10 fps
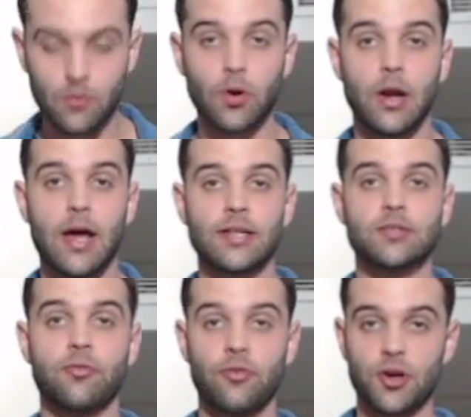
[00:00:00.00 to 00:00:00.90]
going to add some
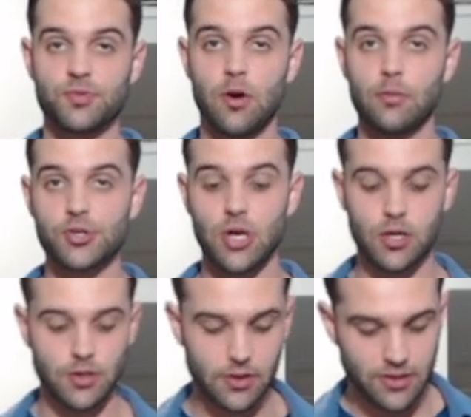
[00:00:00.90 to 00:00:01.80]
fresh Parmesan to
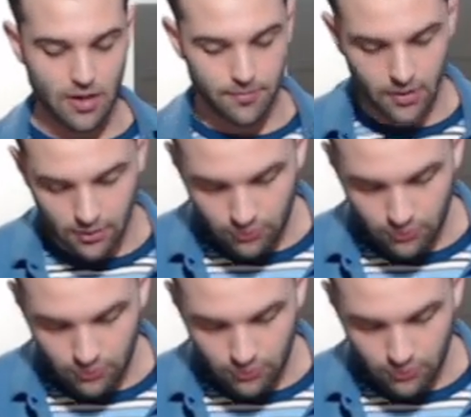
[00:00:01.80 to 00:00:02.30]
the top of that as